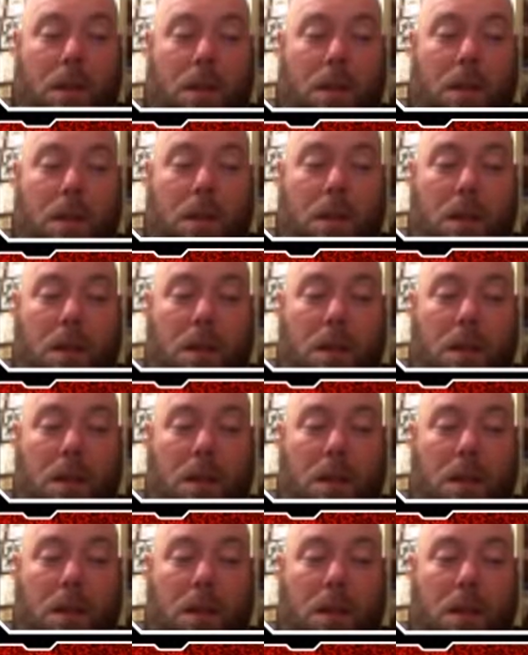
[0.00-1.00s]

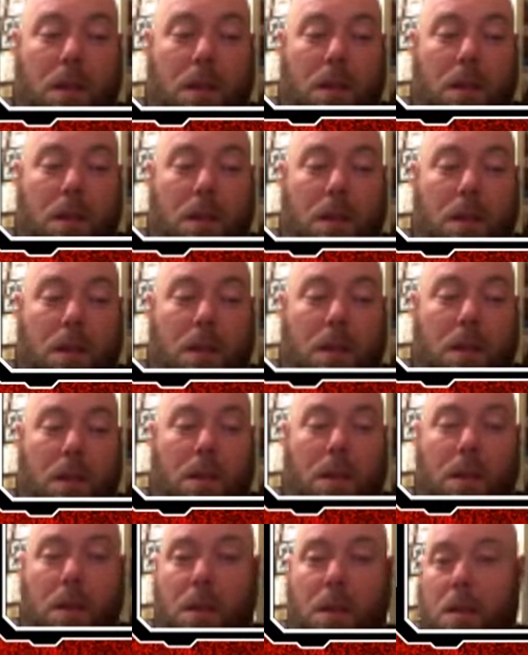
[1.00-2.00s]

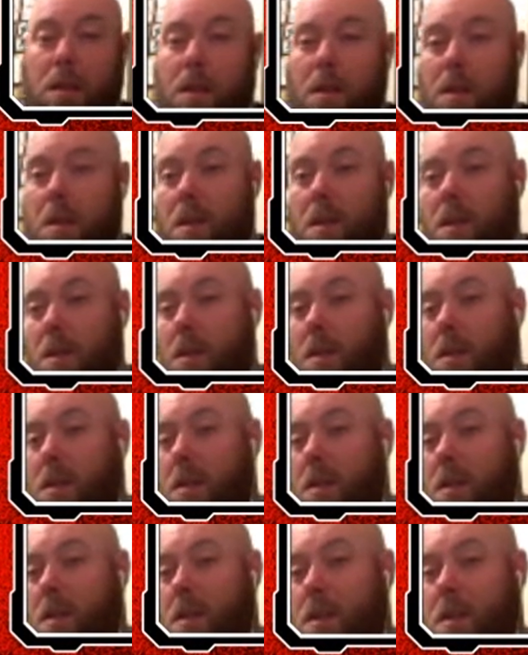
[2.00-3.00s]

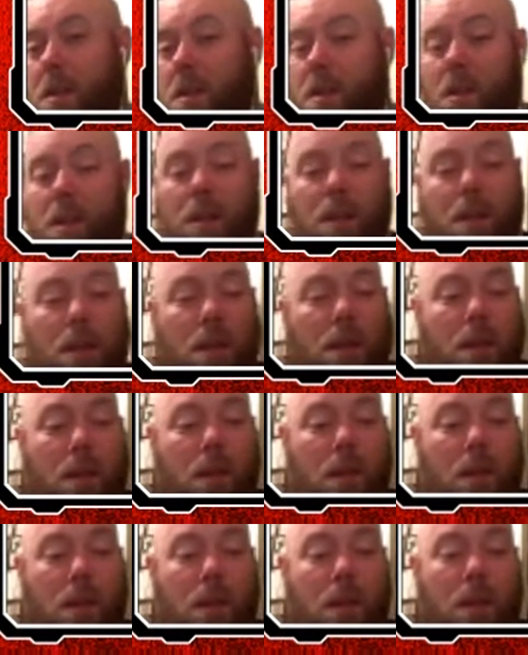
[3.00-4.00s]

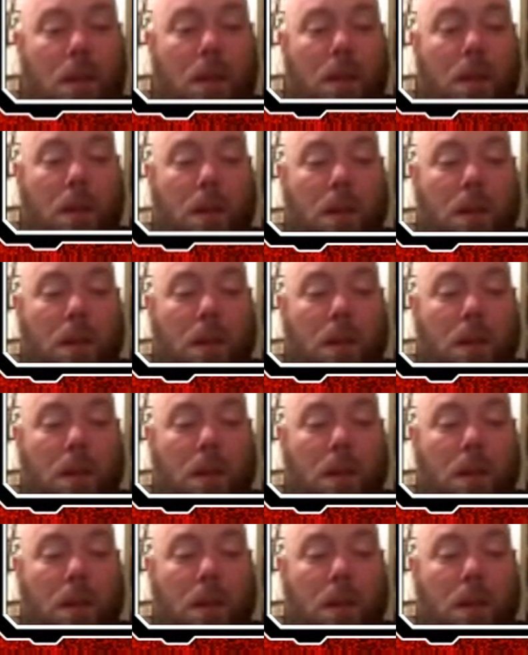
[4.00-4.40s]
(not speaking)